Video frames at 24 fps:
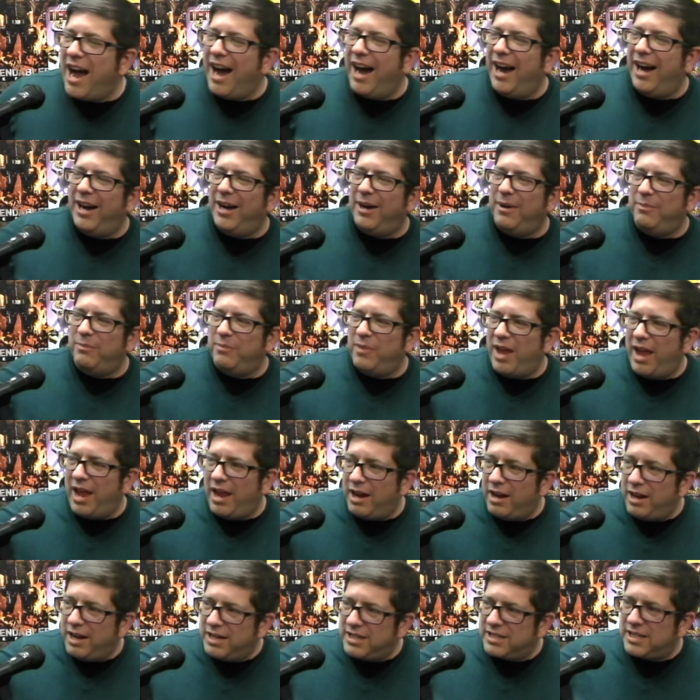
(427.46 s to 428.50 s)
And
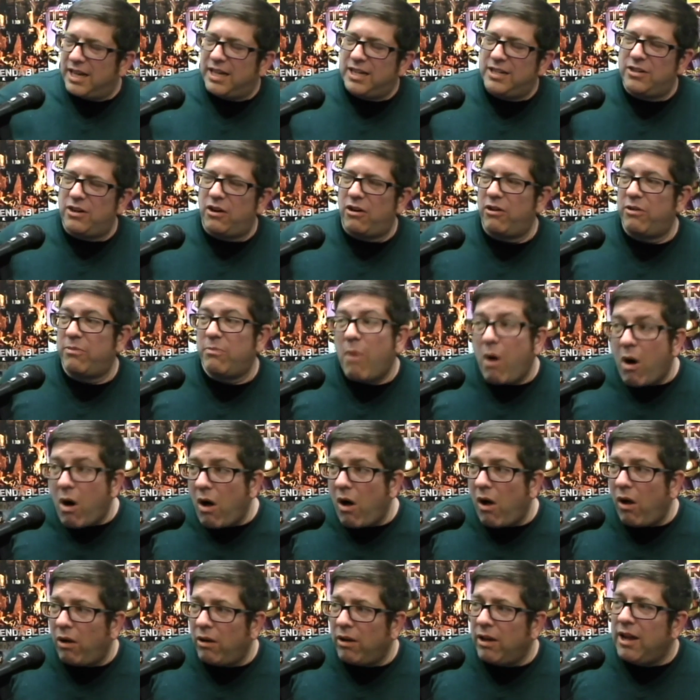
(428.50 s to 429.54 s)
it's like Darth
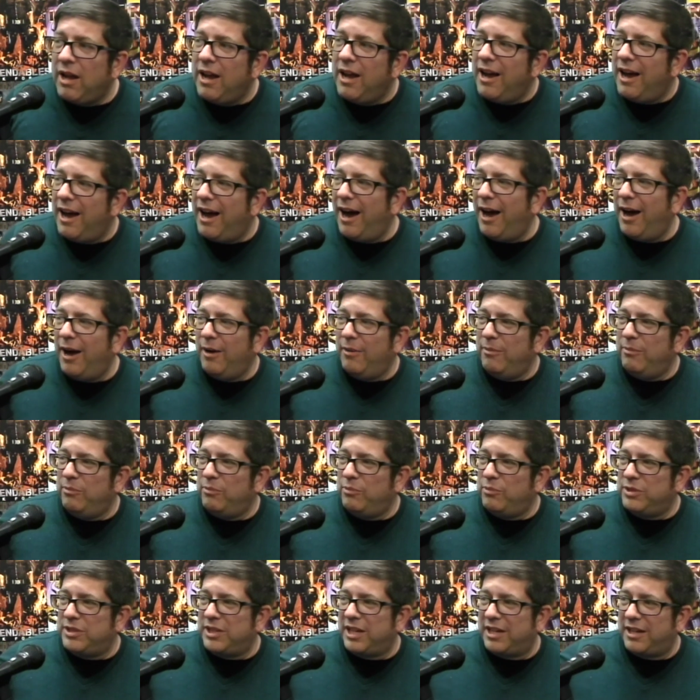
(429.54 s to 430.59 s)
Maul
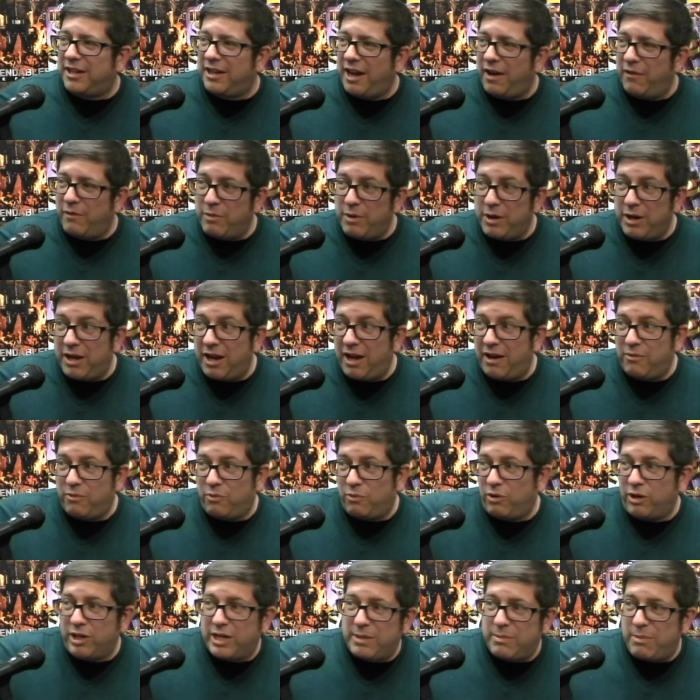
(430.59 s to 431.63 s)
was like everybody got
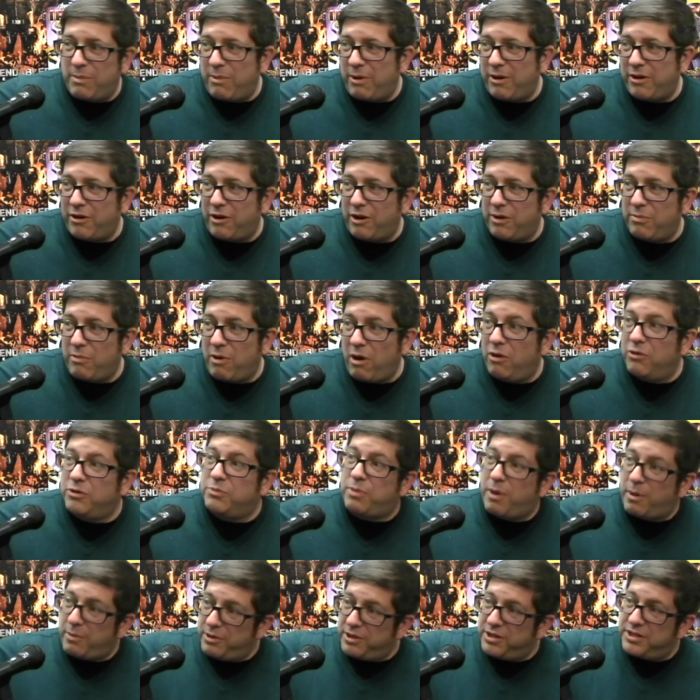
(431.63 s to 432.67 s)
worked up about Darth Maul,
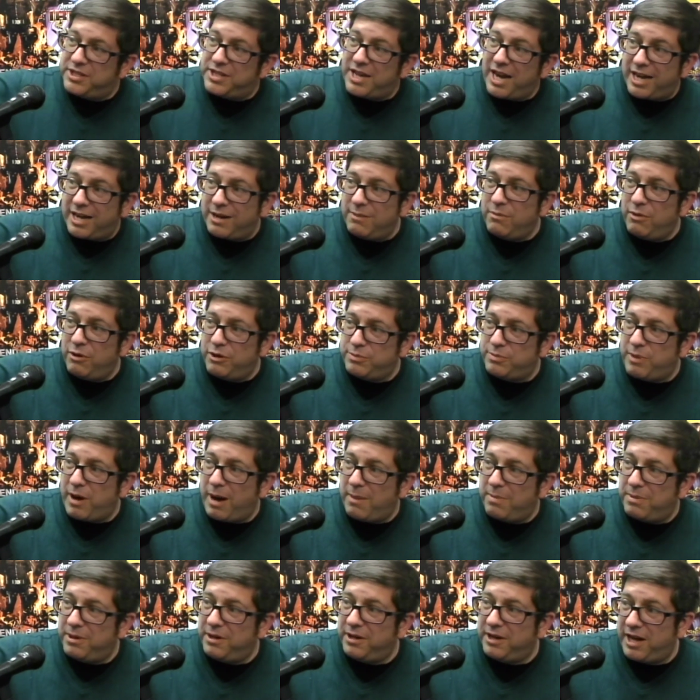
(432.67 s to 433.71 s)
who's probably the second most
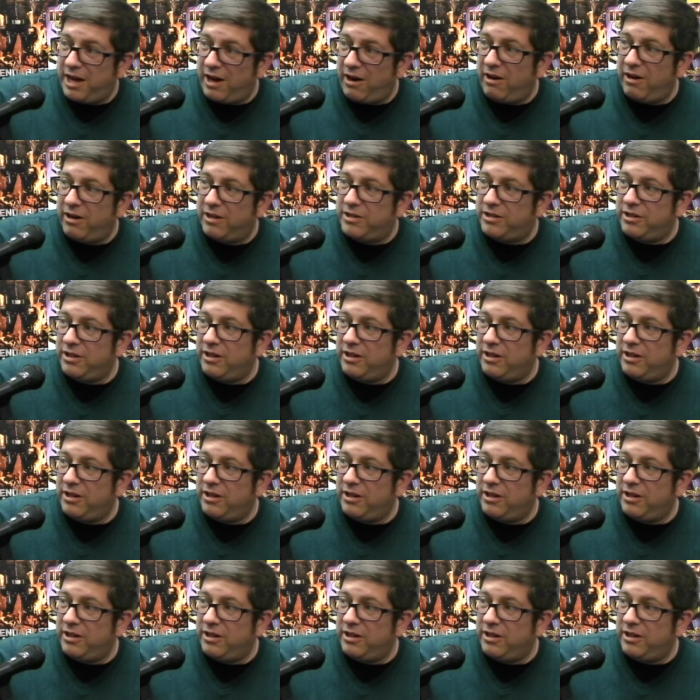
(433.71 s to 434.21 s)
popular character,